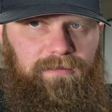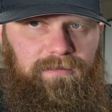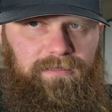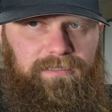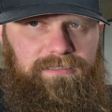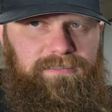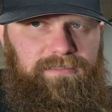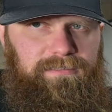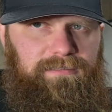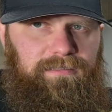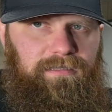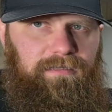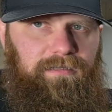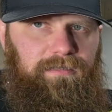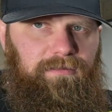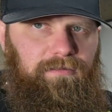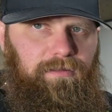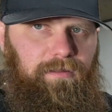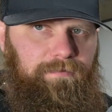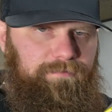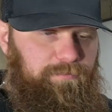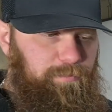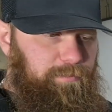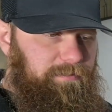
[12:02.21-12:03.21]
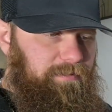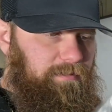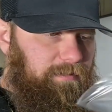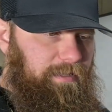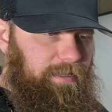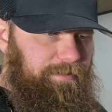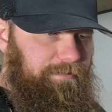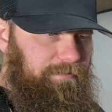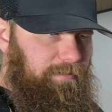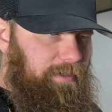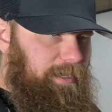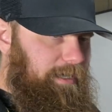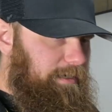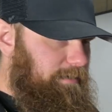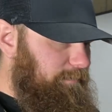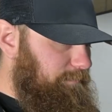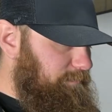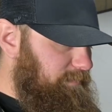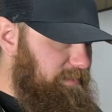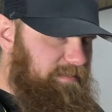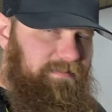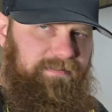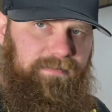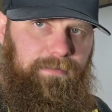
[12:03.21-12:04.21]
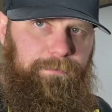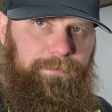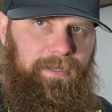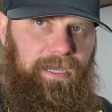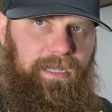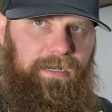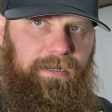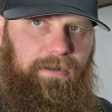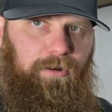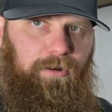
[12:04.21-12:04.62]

This is the gloves with the leather on them. They slip on and